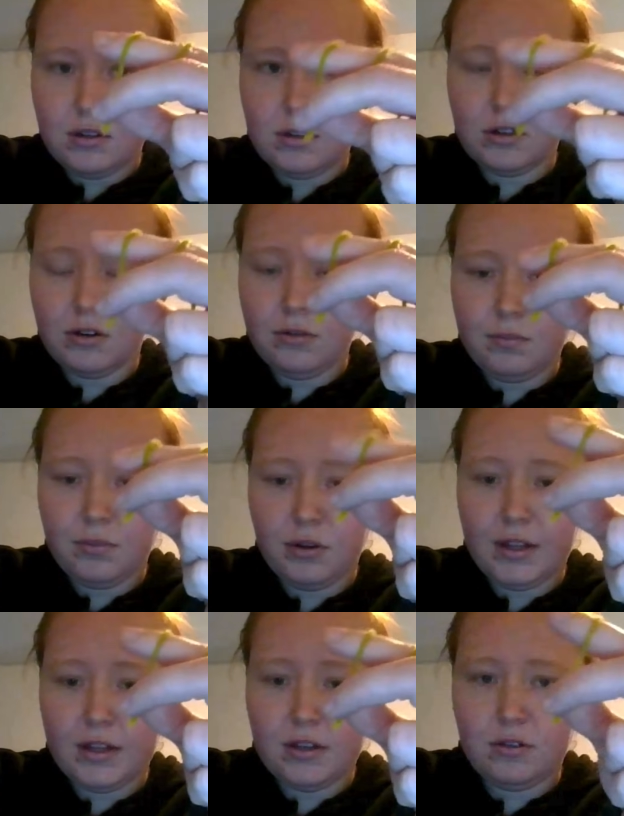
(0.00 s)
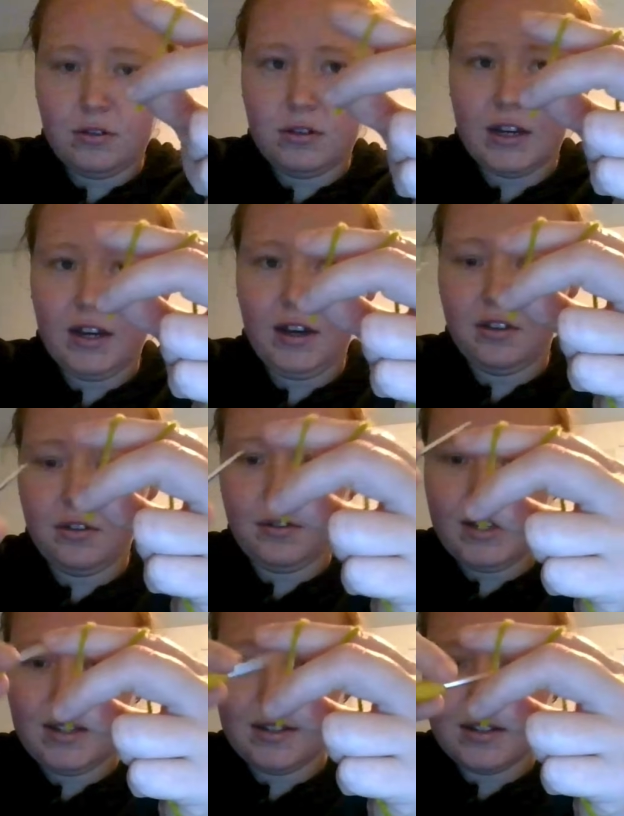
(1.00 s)
Don't pull it too tight,
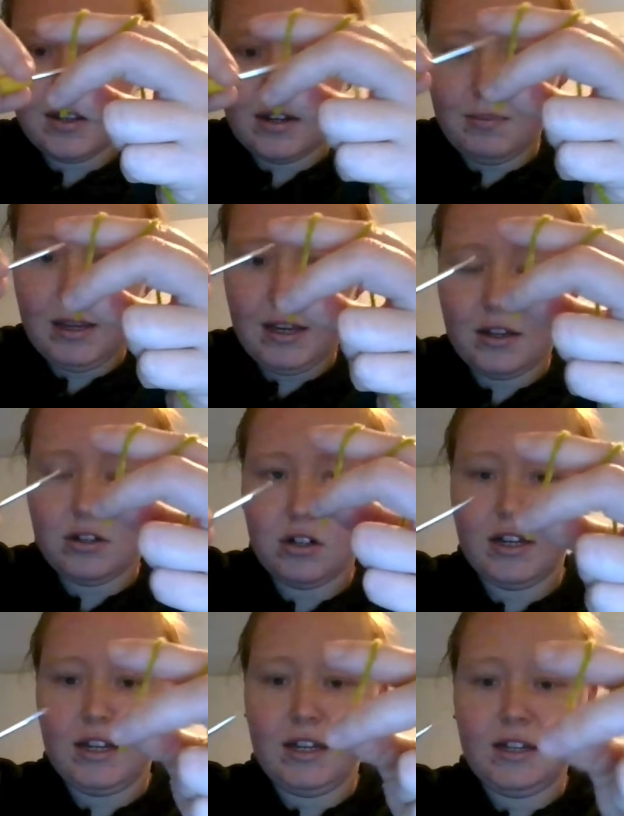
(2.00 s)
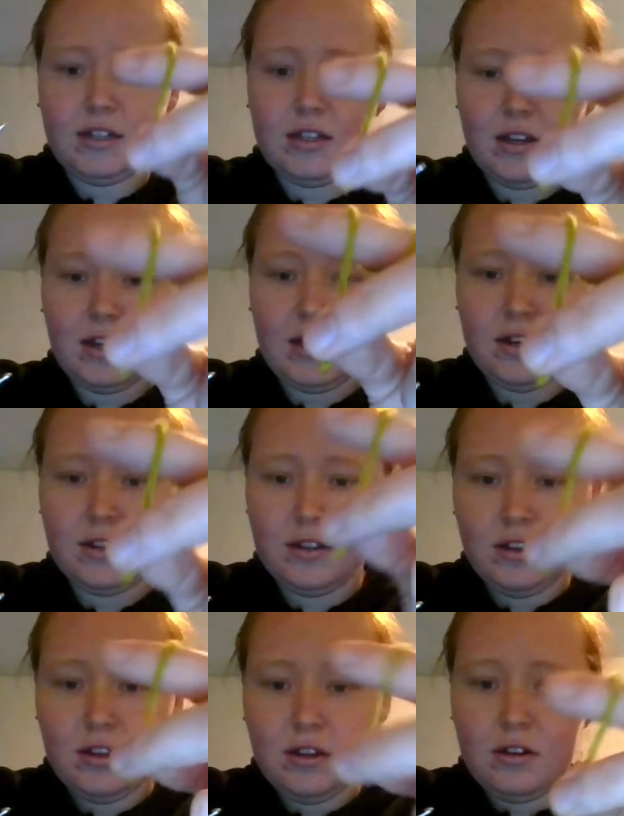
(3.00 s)
otherwise it's going to make it tricky to get
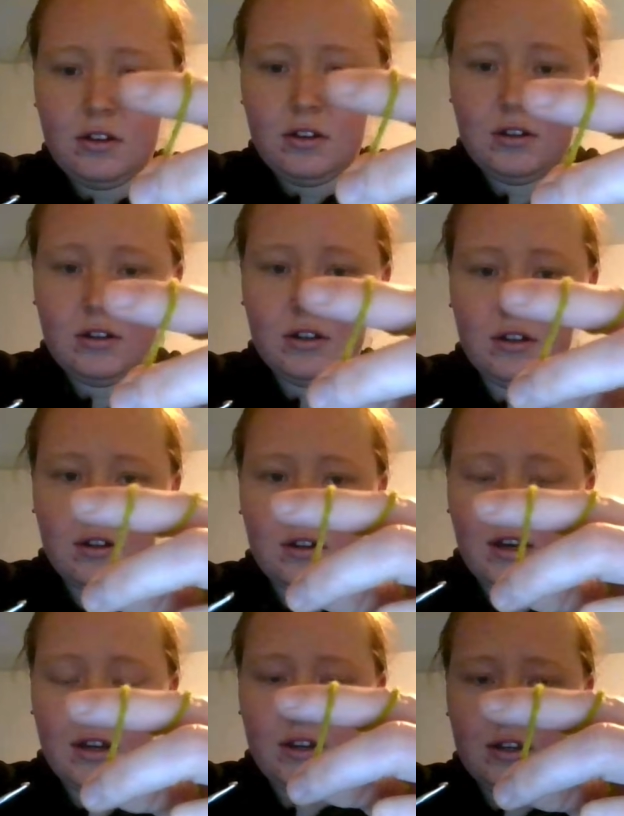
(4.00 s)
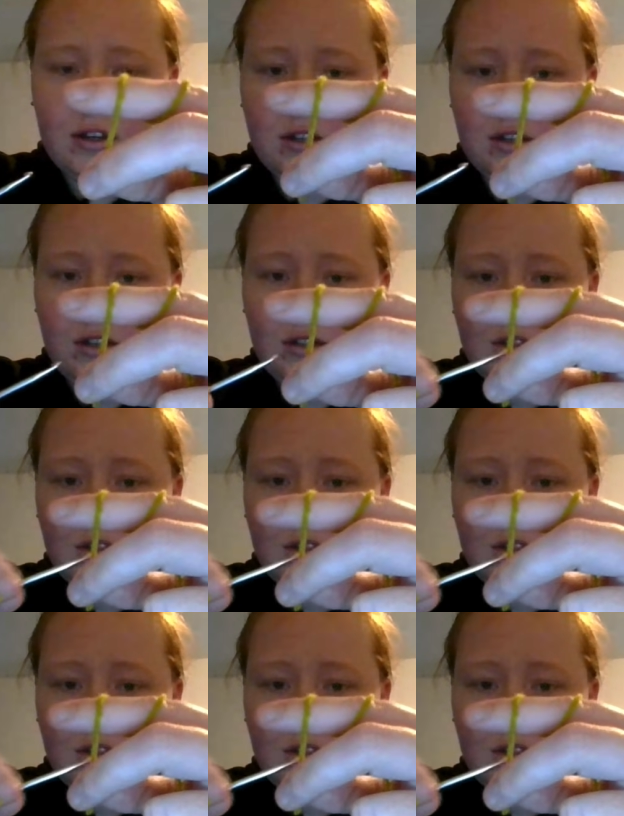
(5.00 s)
your hook under.